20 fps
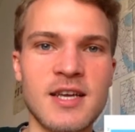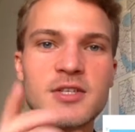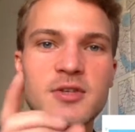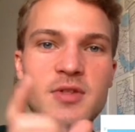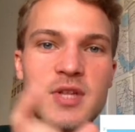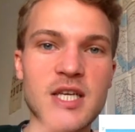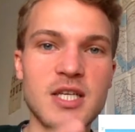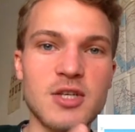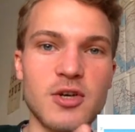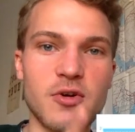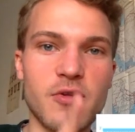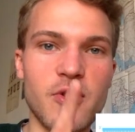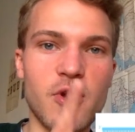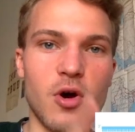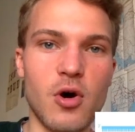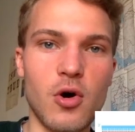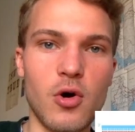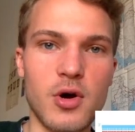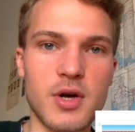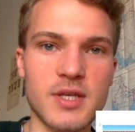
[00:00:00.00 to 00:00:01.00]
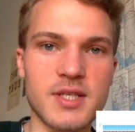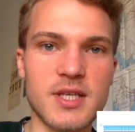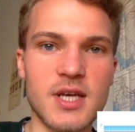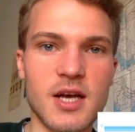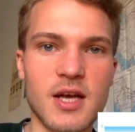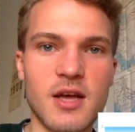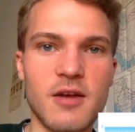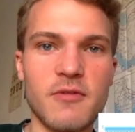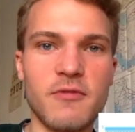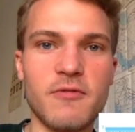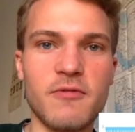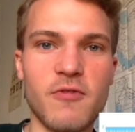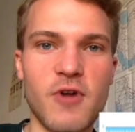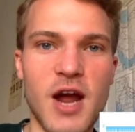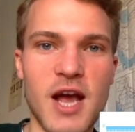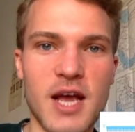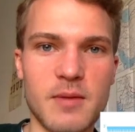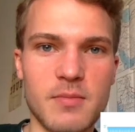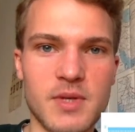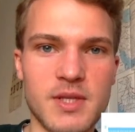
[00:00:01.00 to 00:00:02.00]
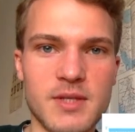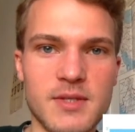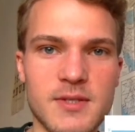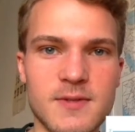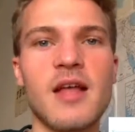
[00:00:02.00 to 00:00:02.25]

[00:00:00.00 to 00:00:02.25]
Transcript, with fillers: So these are the Okazaki fragments.